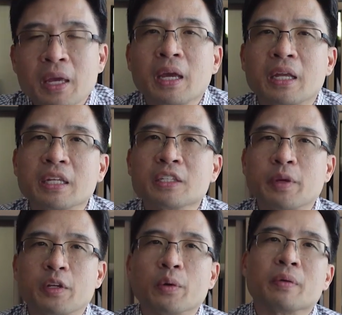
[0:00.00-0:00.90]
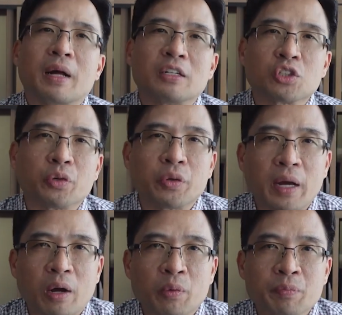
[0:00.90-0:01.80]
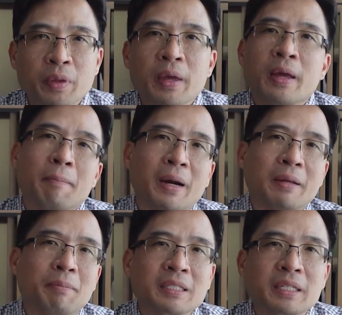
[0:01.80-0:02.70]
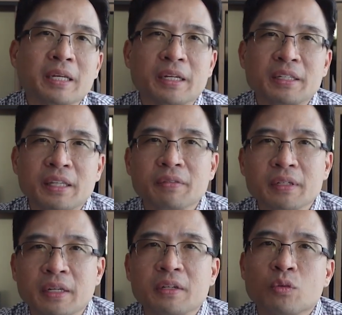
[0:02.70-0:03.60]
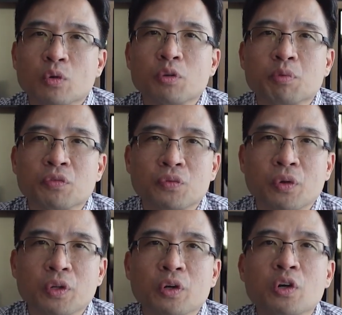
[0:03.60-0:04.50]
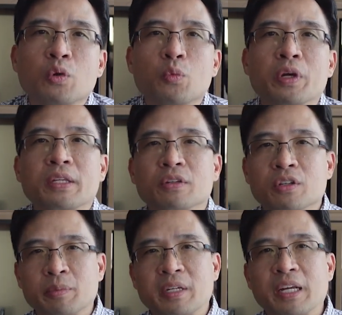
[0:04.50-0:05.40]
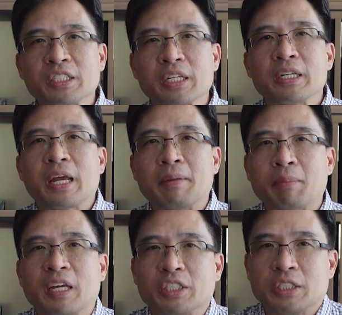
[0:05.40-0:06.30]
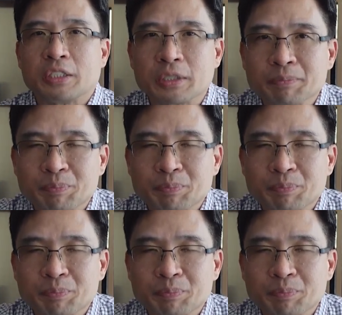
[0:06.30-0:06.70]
In this video, I'll show you how. By investing in a dividend growth portfolio with determination and patience.